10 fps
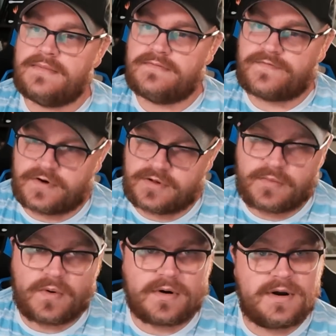
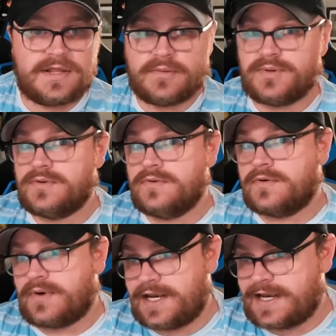Furthermore, in the
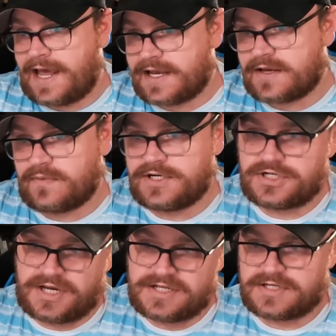blue-green deck,
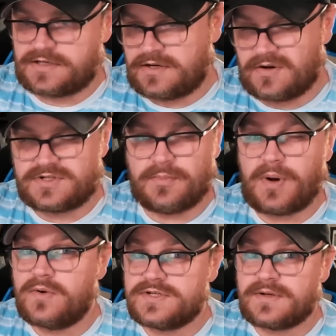which it's
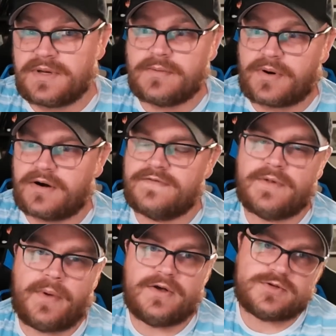supposed to be a part of
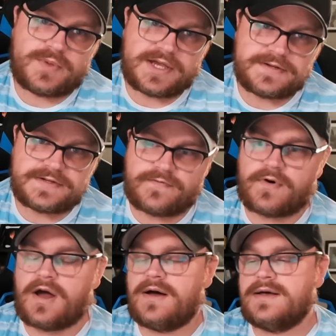the most because it's a
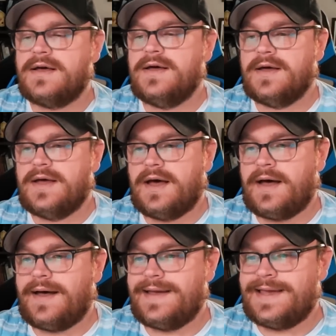frog,
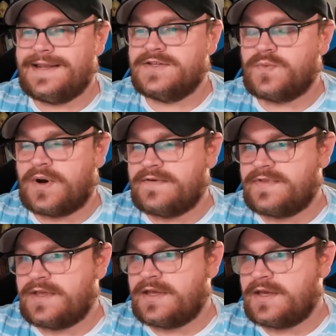it is one
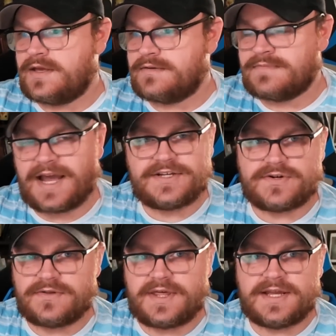of the
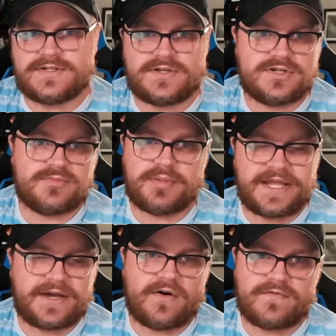nicer things to just
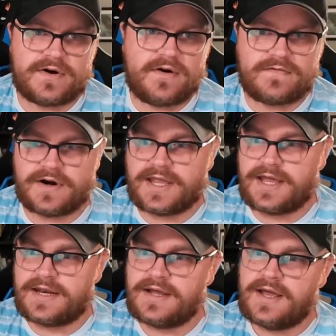blink over and over
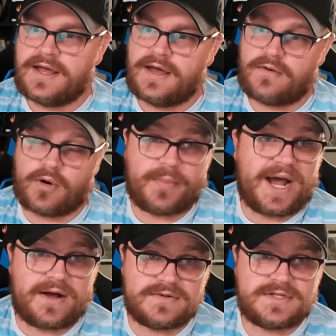again or
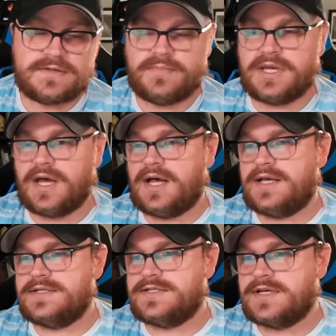bounce,
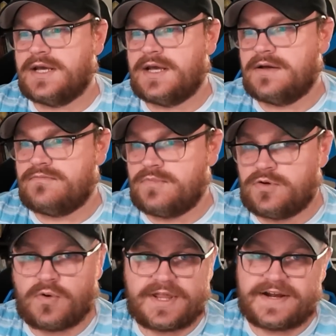because
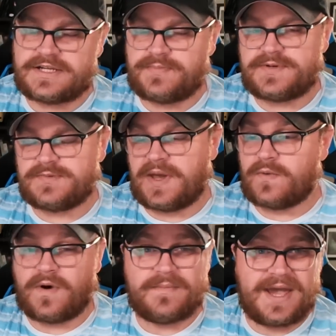you only have to
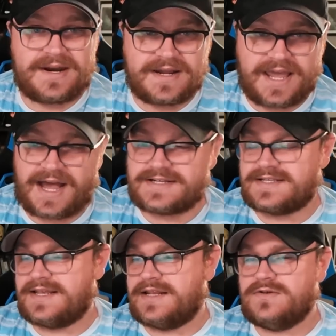spend 1 mana to
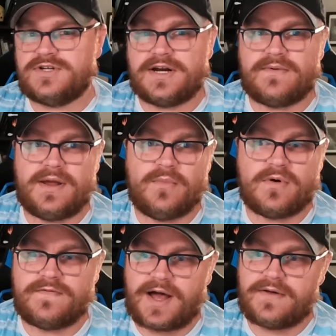cast it, and you generate
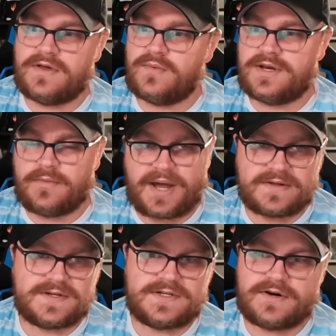more value when you
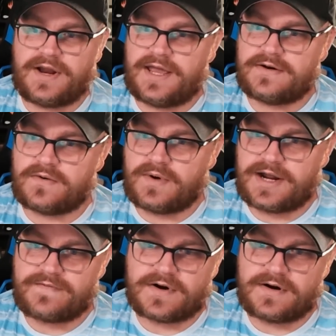bounce it to your hand or
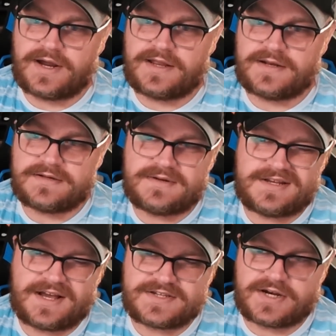whatever, and
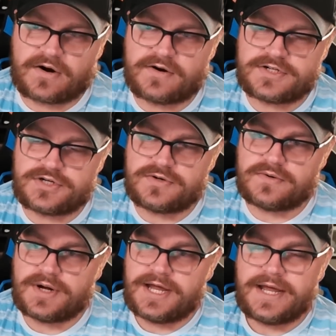it doesn't hurt
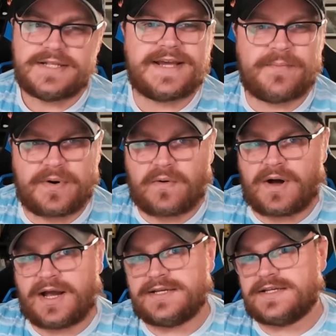you
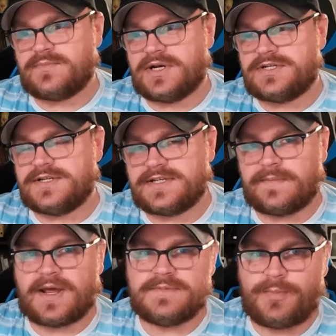tempo-wise as much as
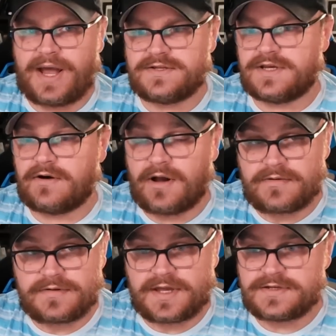sometimes bouncing your
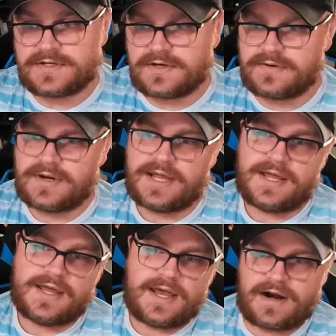other things do.
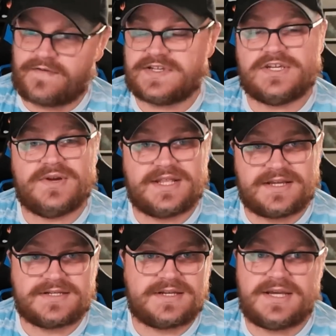And obviously you get
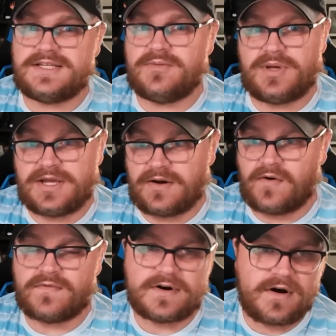this ETB
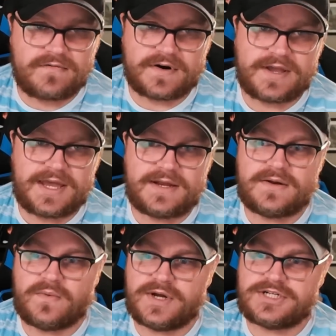over and over
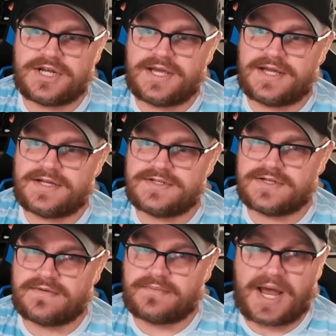again, which
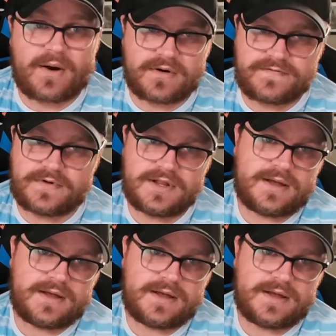is powerful.